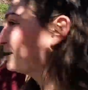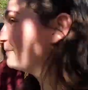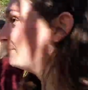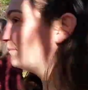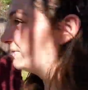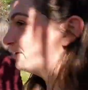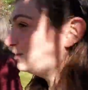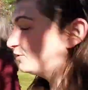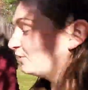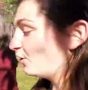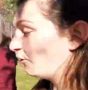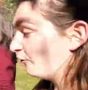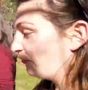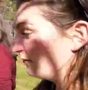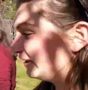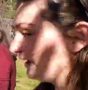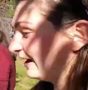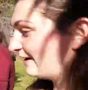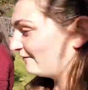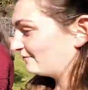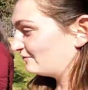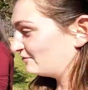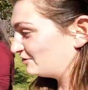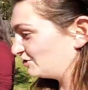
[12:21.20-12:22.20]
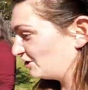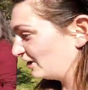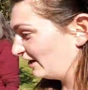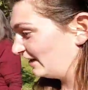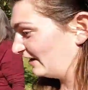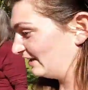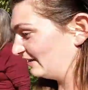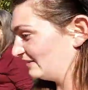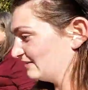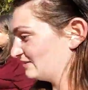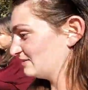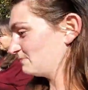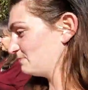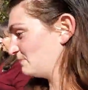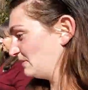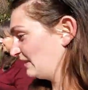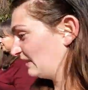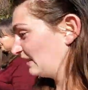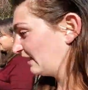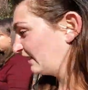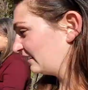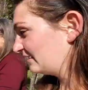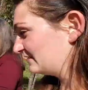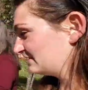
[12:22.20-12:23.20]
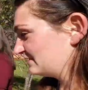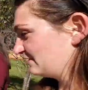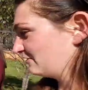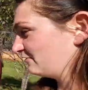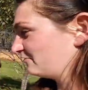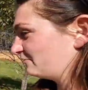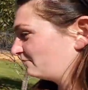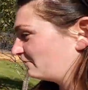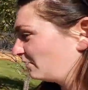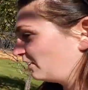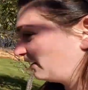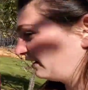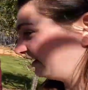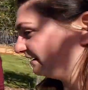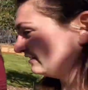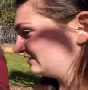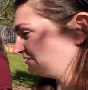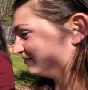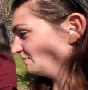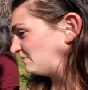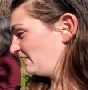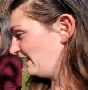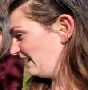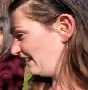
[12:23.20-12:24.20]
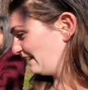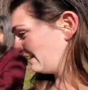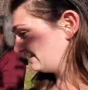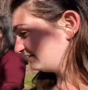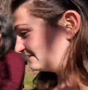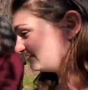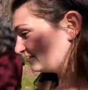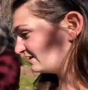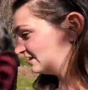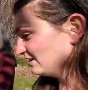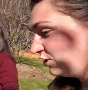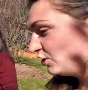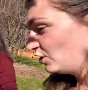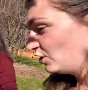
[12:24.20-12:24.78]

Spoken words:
but you only have chickens because of market demand.